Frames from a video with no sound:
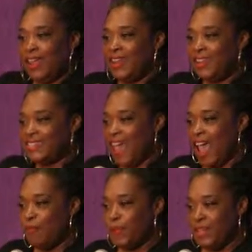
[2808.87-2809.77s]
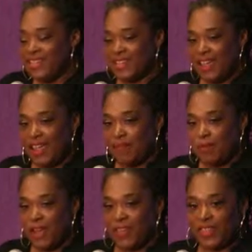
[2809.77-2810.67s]
and as happy as I am
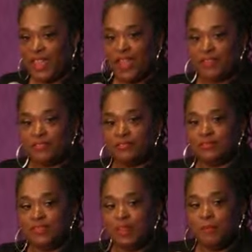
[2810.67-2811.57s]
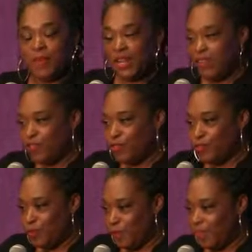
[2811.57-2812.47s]
about that, many of
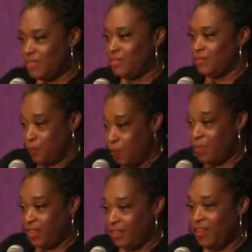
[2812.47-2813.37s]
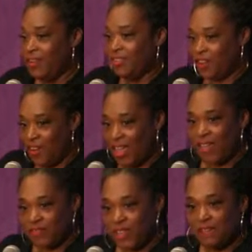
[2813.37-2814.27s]
those women, their
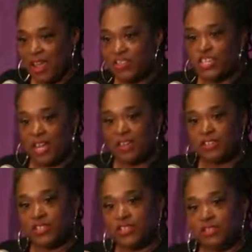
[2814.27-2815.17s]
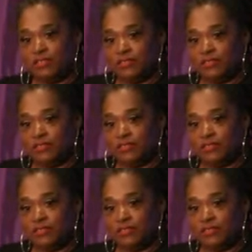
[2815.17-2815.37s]
lives have not changed.